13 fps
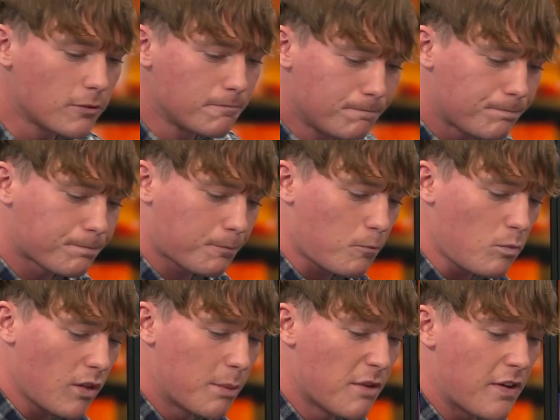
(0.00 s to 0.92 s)
aren't they?
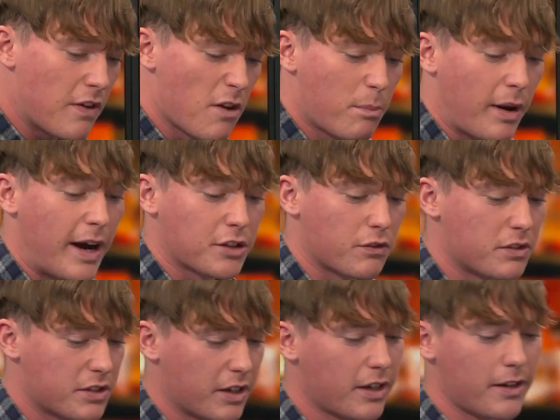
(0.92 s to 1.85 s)
And my so, favourite pint's
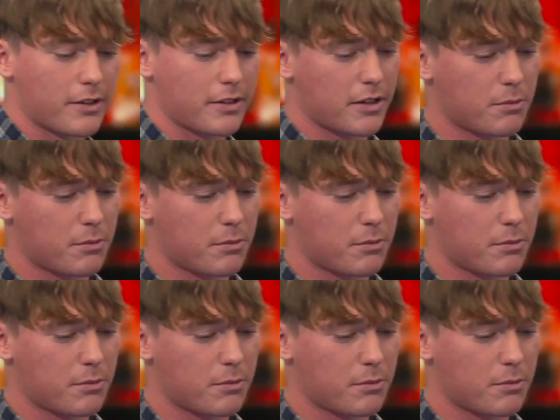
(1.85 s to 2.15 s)
obviously Guinness.